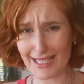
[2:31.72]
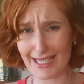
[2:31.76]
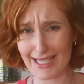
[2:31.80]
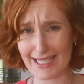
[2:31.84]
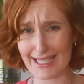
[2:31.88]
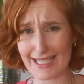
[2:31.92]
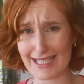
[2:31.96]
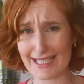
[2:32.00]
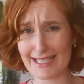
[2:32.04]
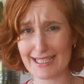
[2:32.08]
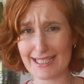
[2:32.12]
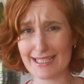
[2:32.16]

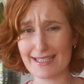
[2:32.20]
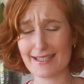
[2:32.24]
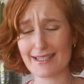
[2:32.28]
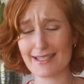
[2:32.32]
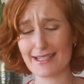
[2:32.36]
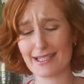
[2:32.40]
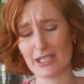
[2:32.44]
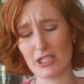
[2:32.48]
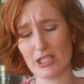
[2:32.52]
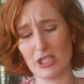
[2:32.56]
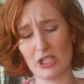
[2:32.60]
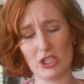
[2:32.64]

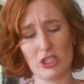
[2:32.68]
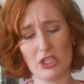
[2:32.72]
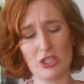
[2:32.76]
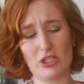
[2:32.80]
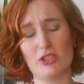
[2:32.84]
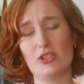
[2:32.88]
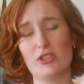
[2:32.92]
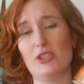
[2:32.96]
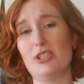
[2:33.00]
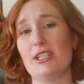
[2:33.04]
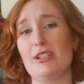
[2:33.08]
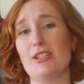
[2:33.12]
is
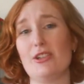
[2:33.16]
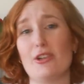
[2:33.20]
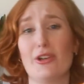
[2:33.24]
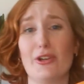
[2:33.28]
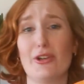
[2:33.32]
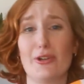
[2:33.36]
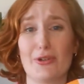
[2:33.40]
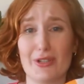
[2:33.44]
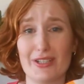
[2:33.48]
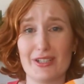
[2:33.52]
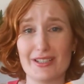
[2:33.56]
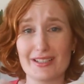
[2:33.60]

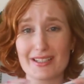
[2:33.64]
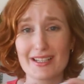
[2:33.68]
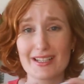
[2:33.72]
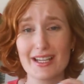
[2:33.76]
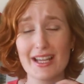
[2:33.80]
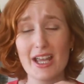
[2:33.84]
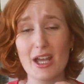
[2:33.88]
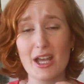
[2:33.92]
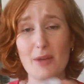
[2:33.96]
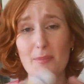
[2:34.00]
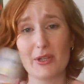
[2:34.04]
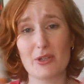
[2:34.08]
deodorant,
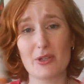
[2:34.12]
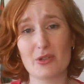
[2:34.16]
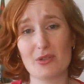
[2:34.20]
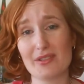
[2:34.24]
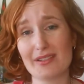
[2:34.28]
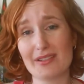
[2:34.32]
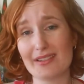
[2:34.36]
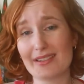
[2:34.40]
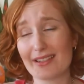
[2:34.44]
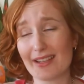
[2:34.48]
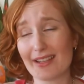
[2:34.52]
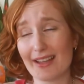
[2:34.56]

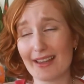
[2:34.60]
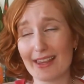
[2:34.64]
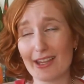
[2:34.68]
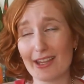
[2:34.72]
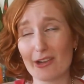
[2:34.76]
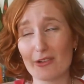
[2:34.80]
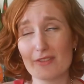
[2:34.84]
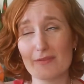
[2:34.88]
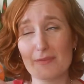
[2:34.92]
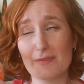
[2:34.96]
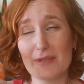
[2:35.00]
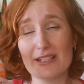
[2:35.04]
because
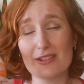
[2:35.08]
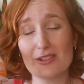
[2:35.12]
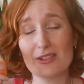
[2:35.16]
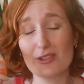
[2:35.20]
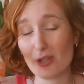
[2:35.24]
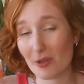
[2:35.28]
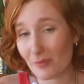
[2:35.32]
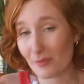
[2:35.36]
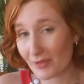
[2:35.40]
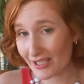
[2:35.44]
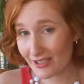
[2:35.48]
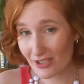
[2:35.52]
there have been
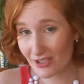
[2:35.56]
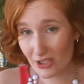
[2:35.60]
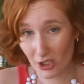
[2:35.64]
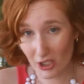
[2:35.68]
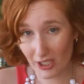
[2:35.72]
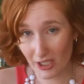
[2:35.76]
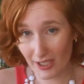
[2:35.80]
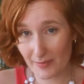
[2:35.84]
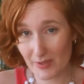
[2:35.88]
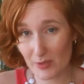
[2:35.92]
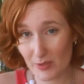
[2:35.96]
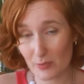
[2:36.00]
so many
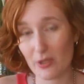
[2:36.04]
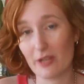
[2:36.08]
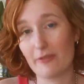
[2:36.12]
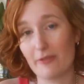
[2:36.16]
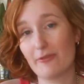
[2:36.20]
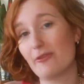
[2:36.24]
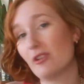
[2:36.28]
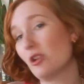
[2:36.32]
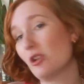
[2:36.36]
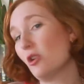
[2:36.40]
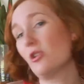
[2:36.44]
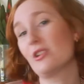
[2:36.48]
times where I've
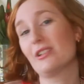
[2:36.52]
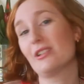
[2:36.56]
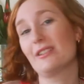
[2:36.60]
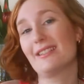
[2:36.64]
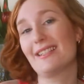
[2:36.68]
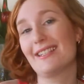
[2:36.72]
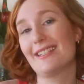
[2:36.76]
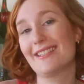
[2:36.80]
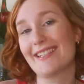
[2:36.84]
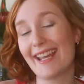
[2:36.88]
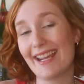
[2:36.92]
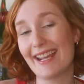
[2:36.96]
forgotten
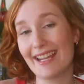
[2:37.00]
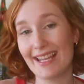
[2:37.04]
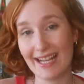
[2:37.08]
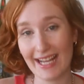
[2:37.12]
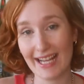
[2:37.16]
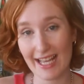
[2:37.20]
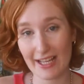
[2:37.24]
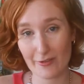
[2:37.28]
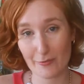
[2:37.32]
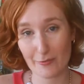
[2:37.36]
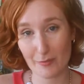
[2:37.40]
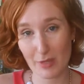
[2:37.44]
to take it
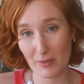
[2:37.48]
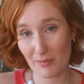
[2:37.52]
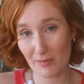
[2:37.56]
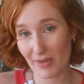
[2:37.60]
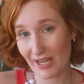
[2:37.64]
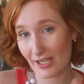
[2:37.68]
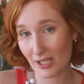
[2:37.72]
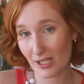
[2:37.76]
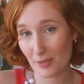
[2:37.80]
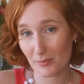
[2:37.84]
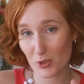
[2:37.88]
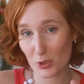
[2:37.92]
out of my
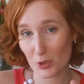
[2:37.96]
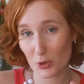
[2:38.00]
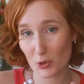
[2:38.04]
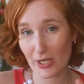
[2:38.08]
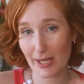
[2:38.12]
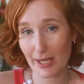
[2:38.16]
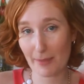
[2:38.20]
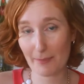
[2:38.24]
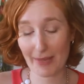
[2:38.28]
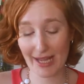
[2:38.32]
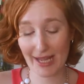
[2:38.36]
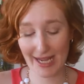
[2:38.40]
makeup drawer
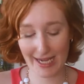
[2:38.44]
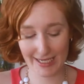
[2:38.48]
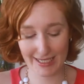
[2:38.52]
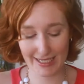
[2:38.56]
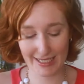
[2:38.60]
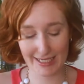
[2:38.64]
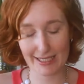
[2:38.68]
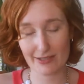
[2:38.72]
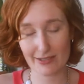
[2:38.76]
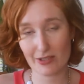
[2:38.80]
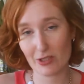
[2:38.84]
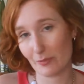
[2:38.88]
and pack
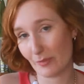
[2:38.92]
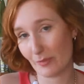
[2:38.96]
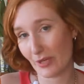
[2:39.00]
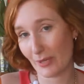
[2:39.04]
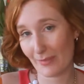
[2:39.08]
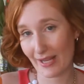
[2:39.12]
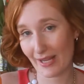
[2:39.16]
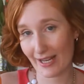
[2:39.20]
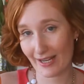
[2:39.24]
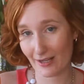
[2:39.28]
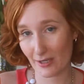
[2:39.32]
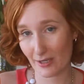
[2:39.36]
it into my
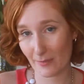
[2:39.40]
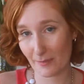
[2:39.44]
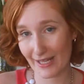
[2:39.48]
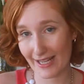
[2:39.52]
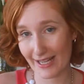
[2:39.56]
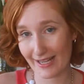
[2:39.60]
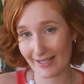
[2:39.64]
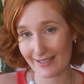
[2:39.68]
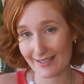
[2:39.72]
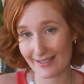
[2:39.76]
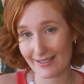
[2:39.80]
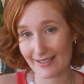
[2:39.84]
makeup
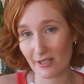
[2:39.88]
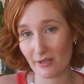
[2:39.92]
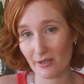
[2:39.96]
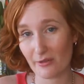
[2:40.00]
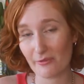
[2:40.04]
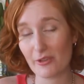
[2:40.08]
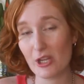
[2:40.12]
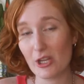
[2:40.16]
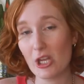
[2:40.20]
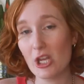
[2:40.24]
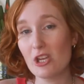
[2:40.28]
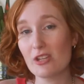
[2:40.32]
bag itself.